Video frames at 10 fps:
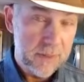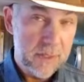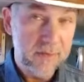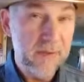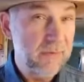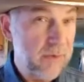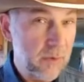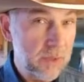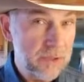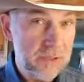If you have any
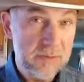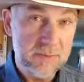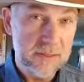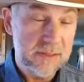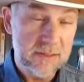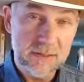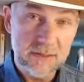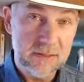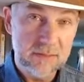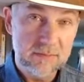questions, please
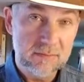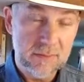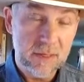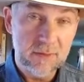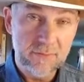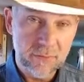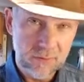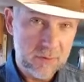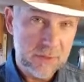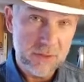just
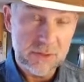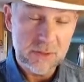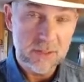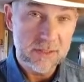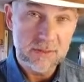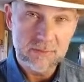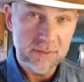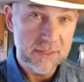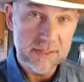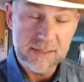further questions on it,
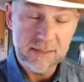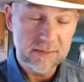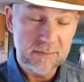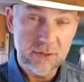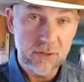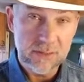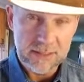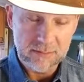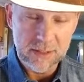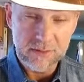please
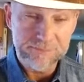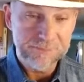contact me.